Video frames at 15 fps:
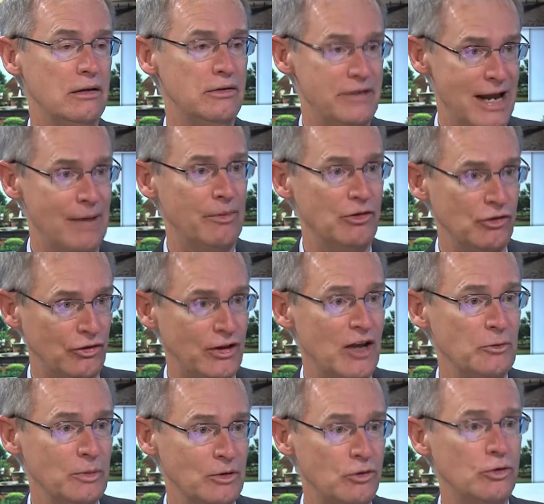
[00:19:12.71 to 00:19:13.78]
damage
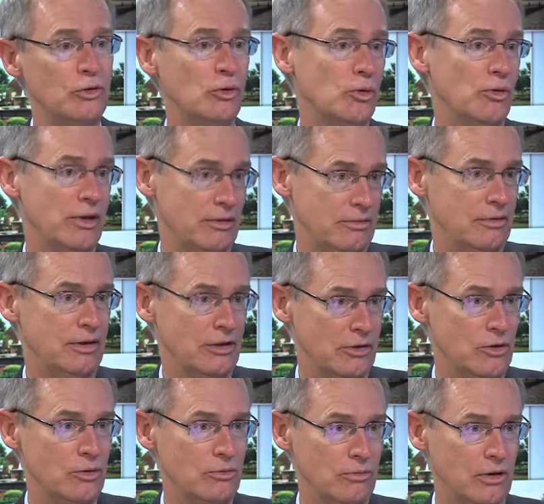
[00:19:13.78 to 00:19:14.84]
assessment tool that
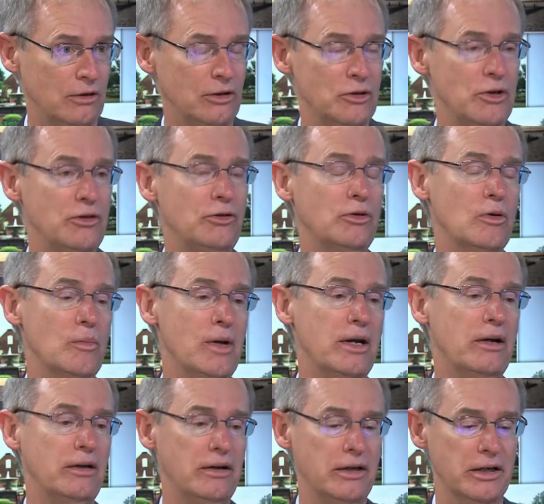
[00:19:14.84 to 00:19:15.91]
you alluded to a
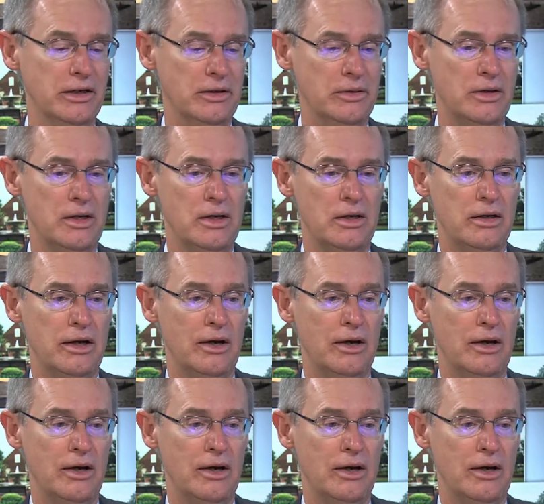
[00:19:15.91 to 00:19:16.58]
minute ago.